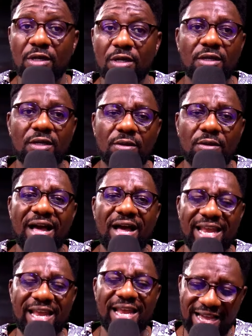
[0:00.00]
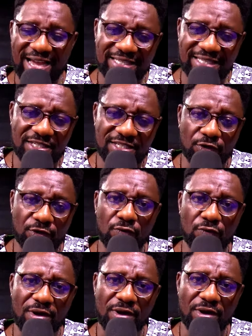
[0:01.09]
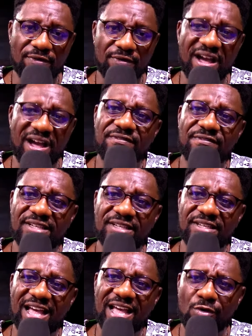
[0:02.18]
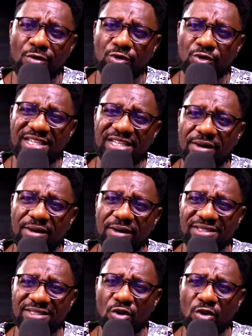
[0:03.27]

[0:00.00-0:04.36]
and I guarantee this for you, for about 5 years, I worked 20 hours or more.